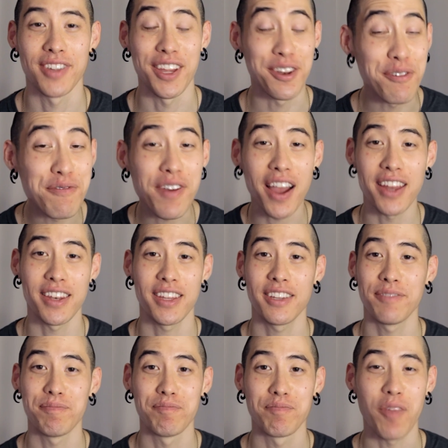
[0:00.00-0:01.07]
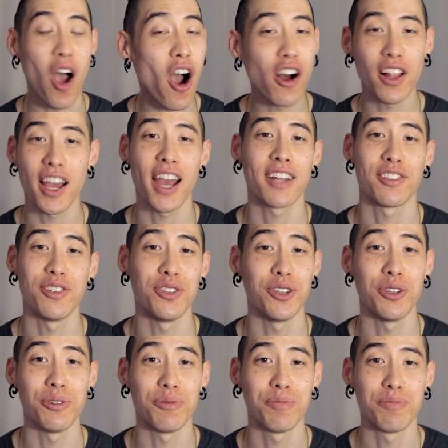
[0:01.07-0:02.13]
And to find it, all I had to
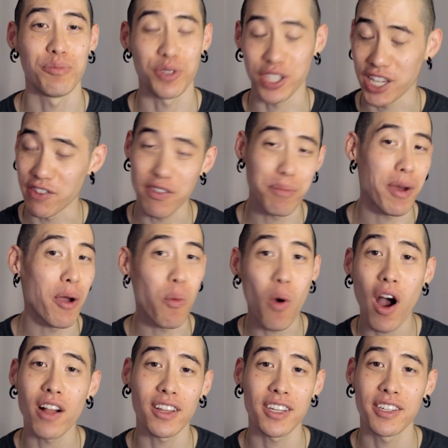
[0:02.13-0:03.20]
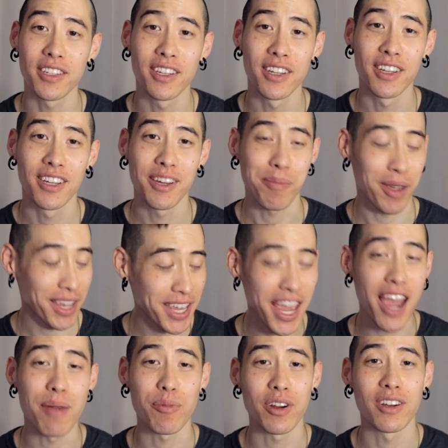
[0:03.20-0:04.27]
do was give up my wallet, my
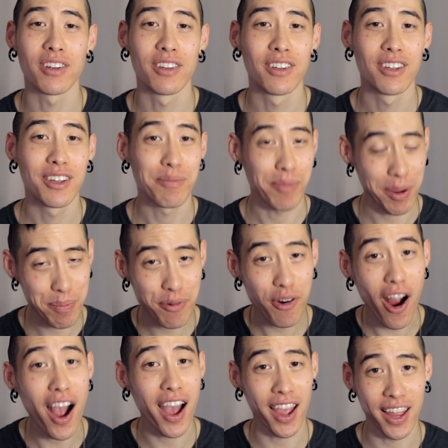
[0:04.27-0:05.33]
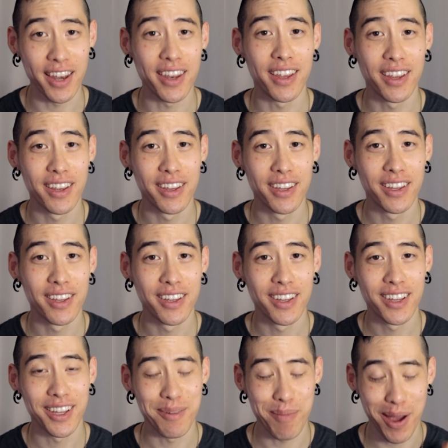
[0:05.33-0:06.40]
camera, my pride,
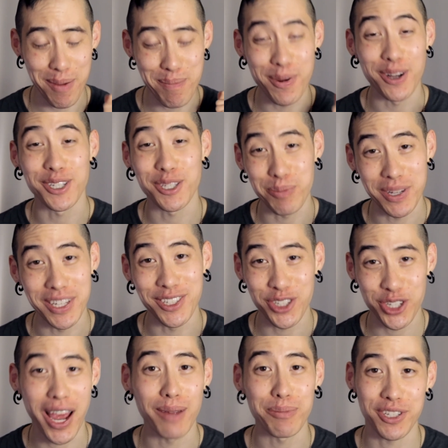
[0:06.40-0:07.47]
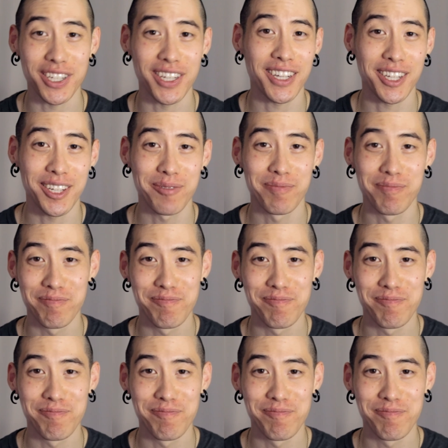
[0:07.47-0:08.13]
and my Burt's Bees chapstick.